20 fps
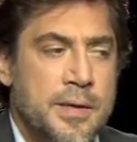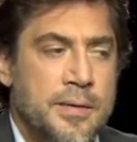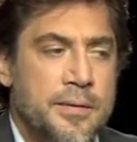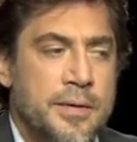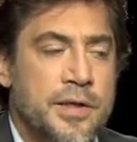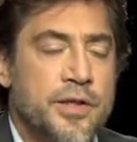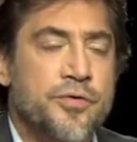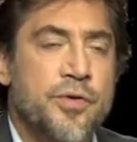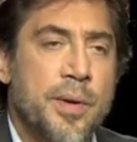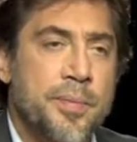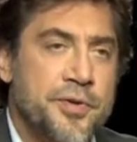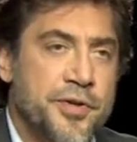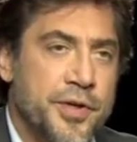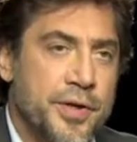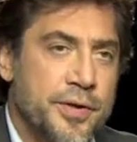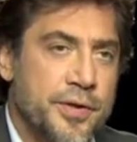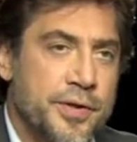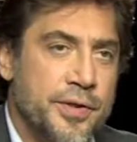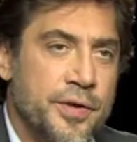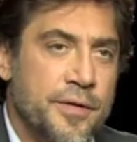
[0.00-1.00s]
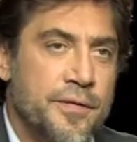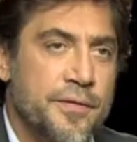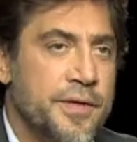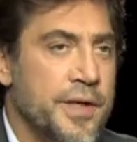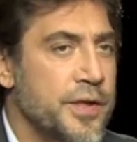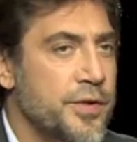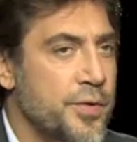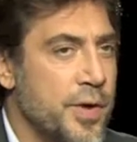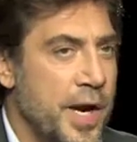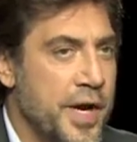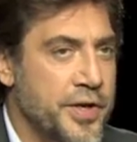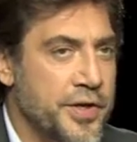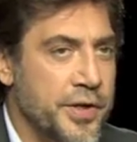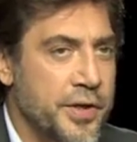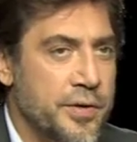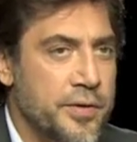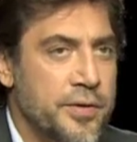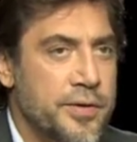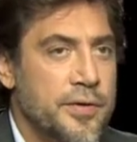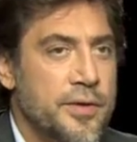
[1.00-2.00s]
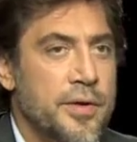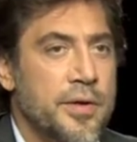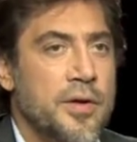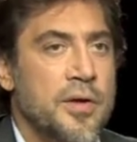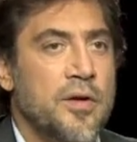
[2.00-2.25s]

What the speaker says: descriptions of situations